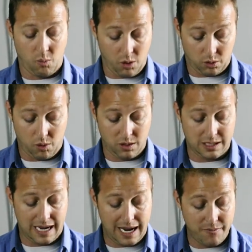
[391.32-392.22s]

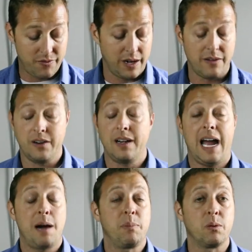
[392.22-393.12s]
workhorse. I'm very,
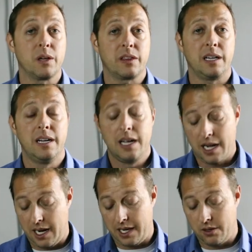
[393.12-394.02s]
very happy with
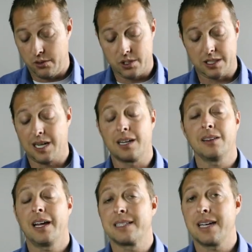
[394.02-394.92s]
it. I know there's a ton
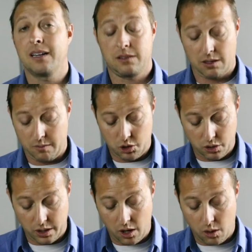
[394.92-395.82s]
of lights out there. I'm
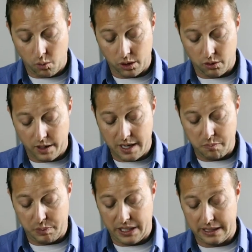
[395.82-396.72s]
sure they all work
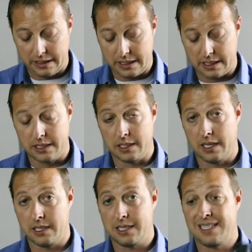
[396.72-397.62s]
great, but this
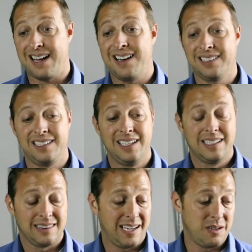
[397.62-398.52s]
is a solid
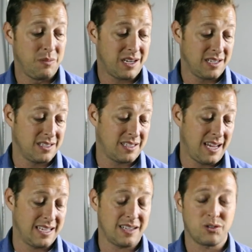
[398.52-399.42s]
light
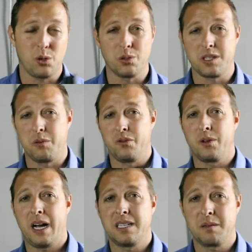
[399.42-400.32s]
because, as I've told some of
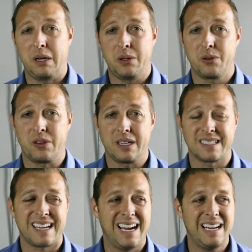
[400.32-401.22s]
you guys in my other
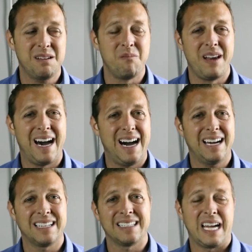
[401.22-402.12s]
things, I am
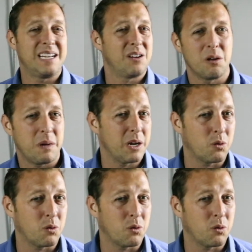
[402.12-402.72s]
not light on my